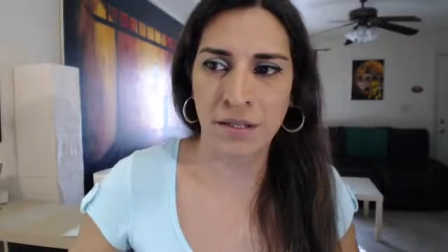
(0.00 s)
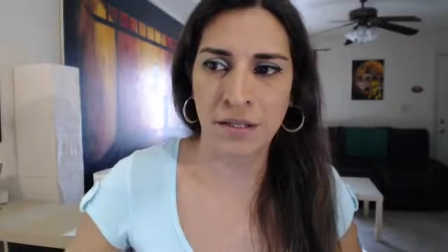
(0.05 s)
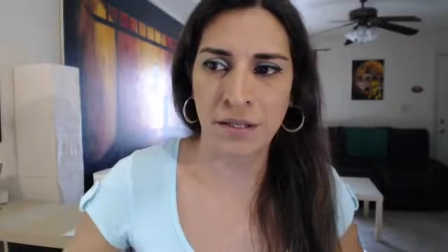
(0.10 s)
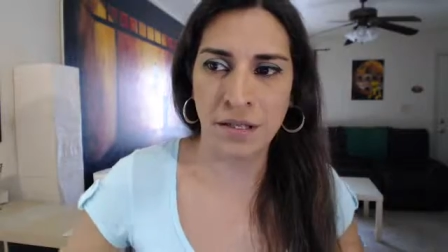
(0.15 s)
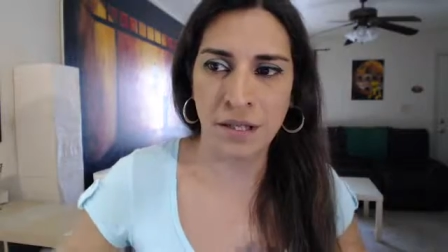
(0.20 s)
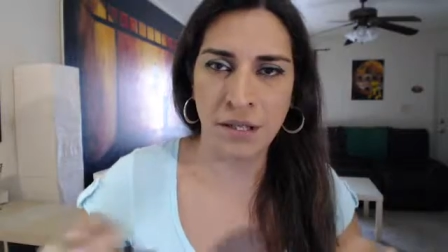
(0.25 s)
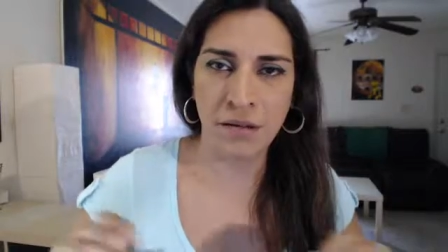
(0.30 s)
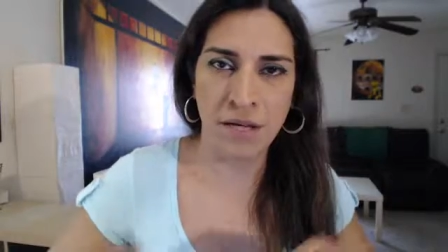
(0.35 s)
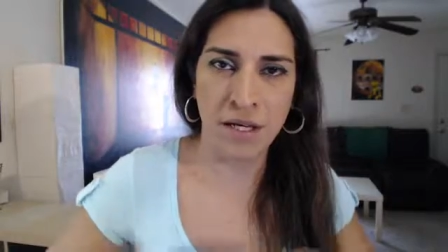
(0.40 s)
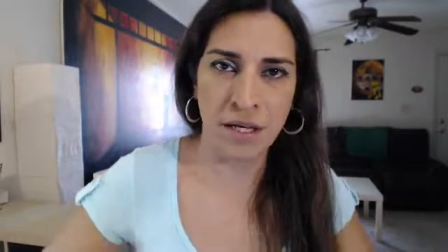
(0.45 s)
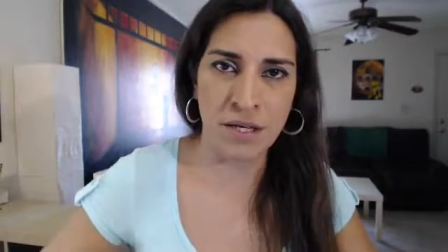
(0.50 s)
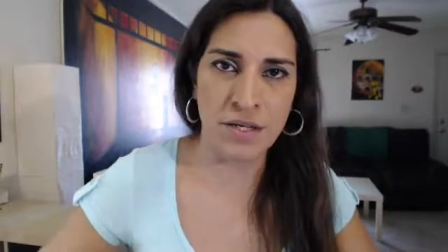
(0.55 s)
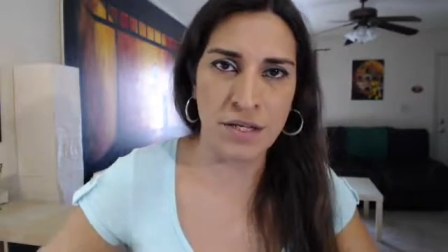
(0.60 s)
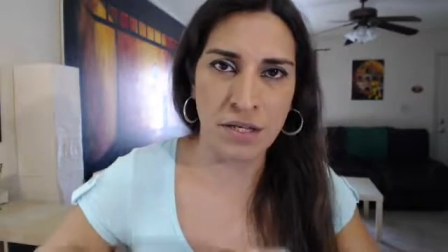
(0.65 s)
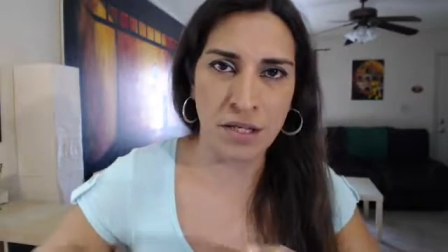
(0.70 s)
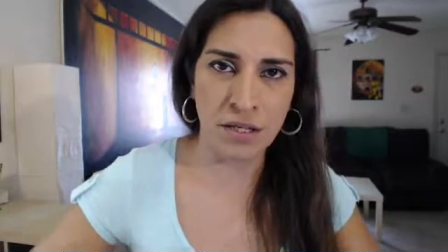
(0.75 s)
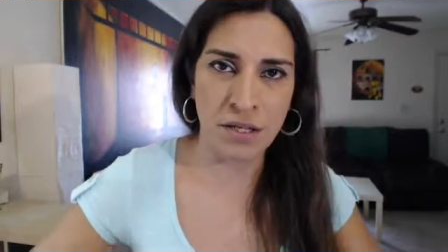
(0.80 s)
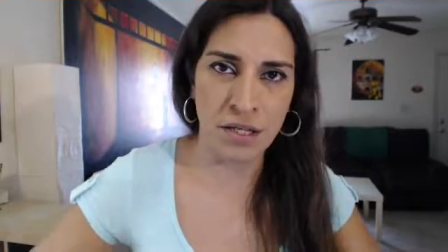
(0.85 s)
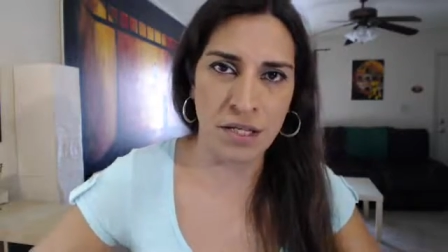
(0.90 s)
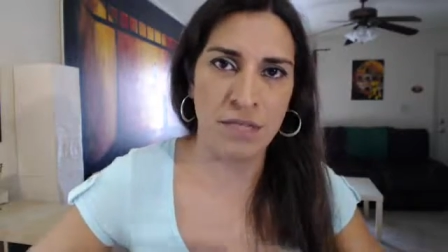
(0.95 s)
The
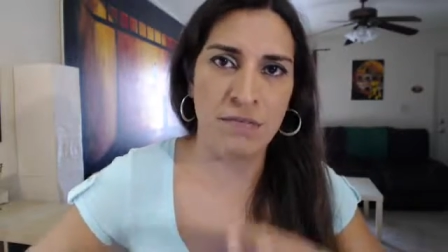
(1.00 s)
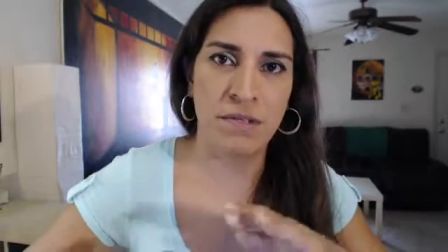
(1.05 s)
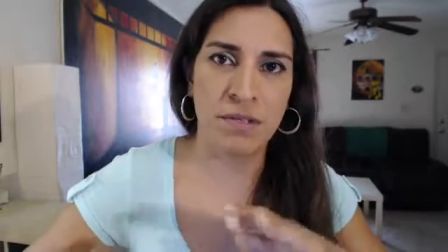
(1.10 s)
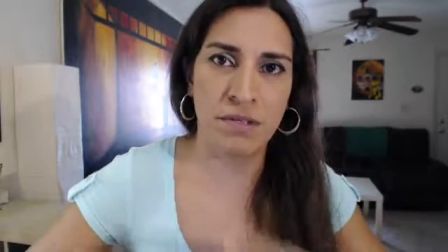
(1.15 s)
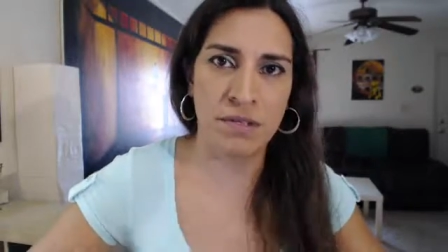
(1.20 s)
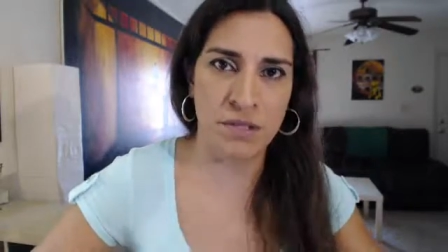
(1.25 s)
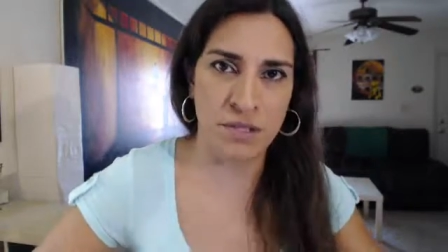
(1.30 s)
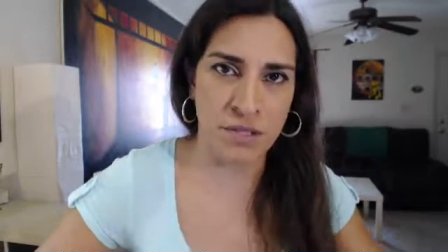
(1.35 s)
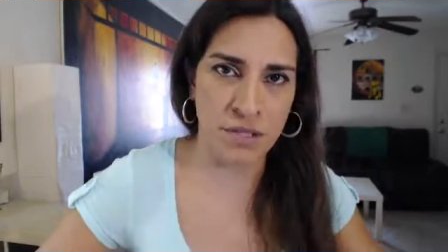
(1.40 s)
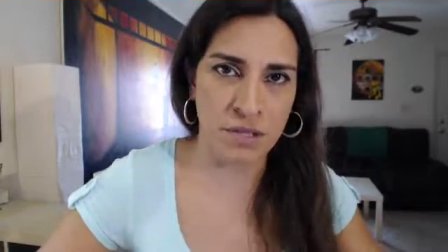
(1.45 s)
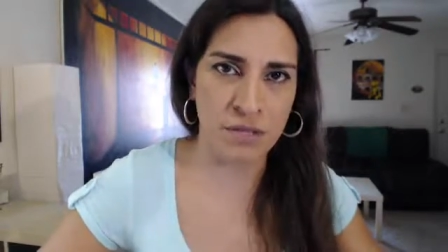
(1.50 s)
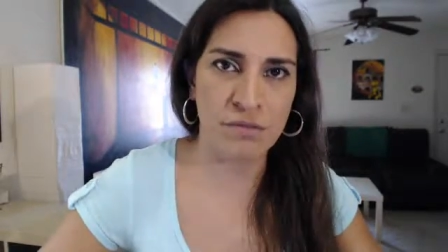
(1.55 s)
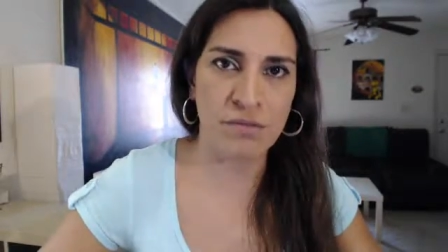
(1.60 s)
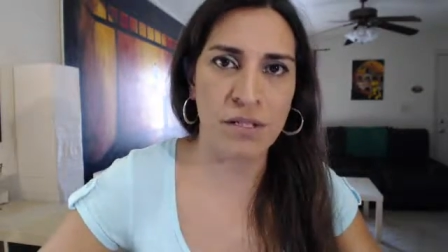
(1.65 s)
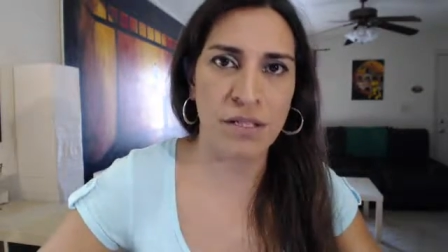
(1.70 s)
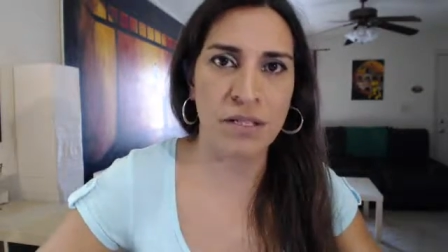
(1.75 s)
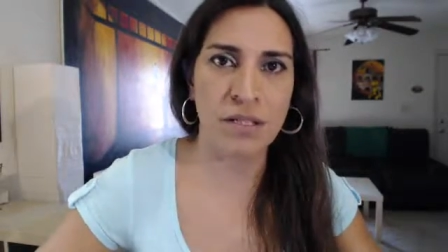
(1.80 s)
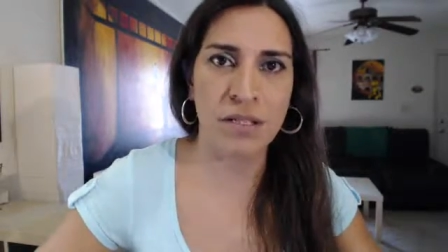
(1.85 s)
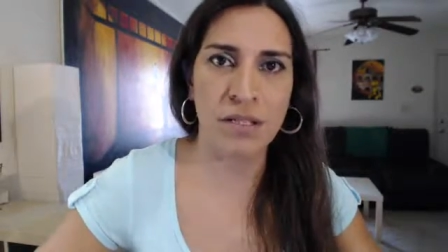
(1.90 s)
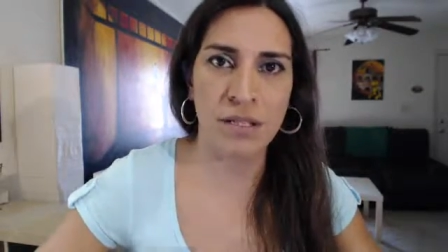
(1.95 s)
education that you give to your
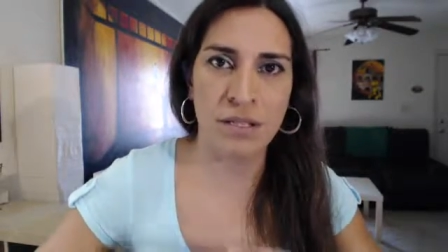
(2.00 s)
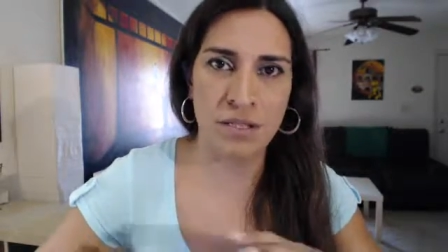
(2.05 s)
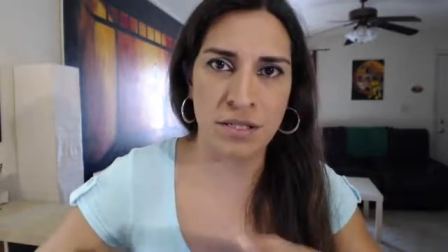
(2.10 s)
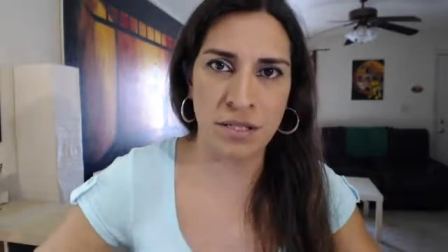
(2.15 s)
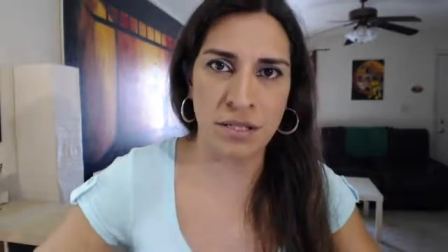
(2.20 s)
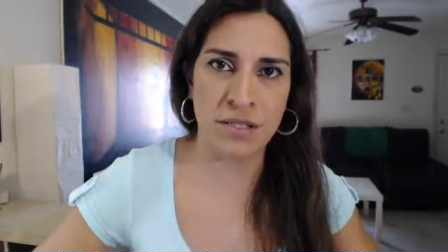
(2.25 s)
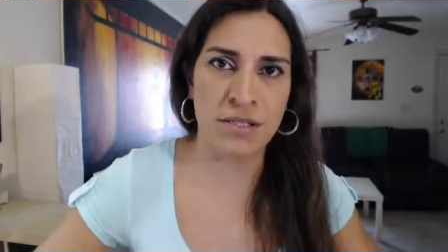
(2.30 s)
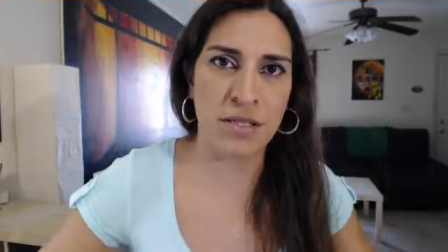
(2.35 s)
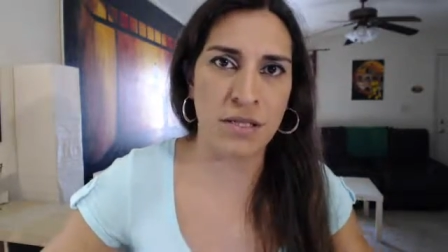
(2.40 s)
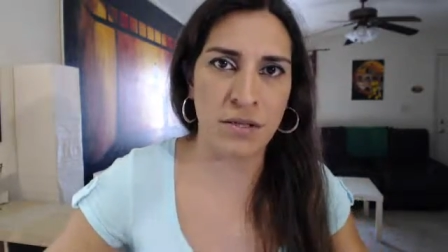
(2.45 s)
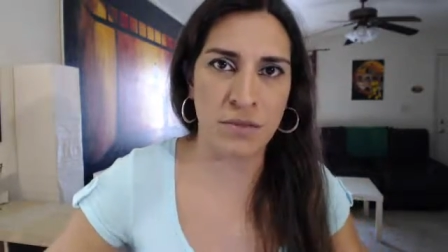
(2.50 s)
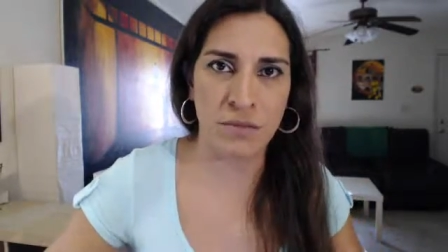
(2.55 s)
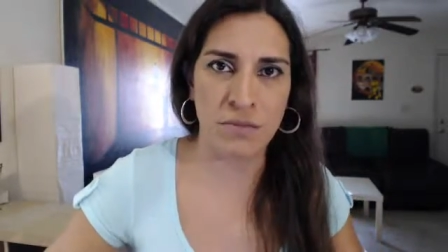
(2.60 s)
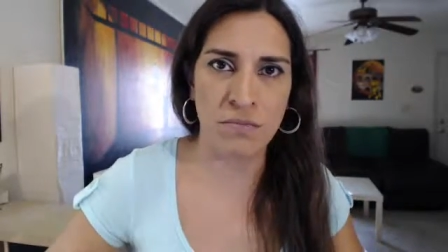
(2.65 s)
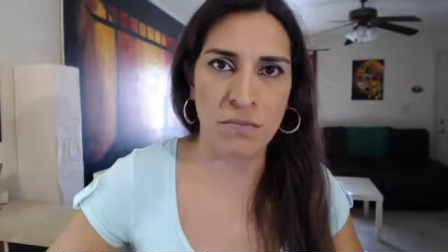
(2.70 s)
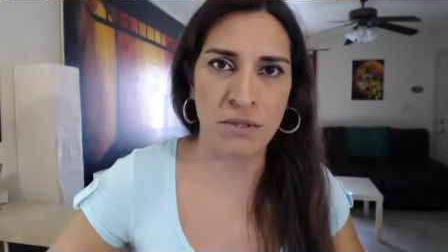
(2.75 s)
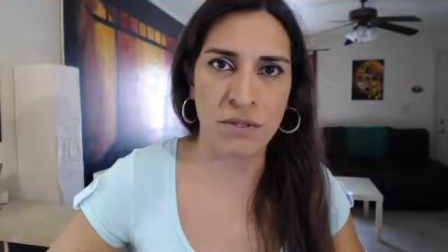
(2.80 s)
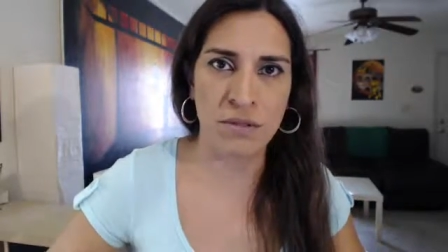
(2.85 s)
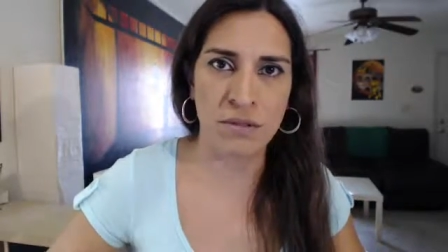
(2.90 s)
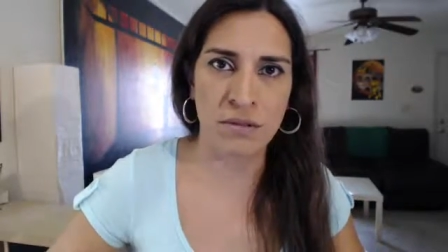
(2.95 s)
children starts at
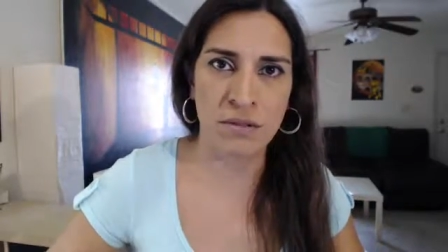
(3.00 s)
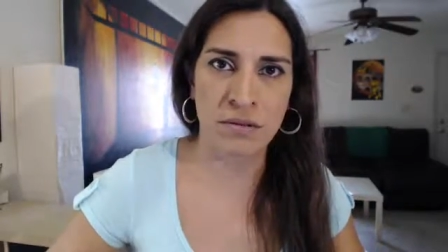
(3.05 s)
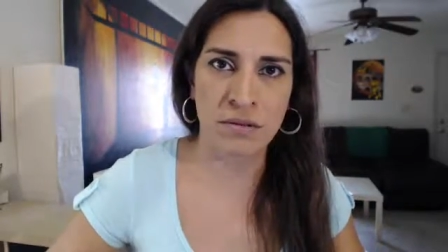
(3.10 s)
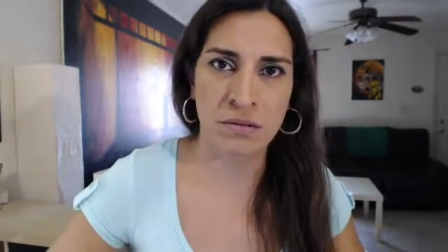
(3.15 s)
home.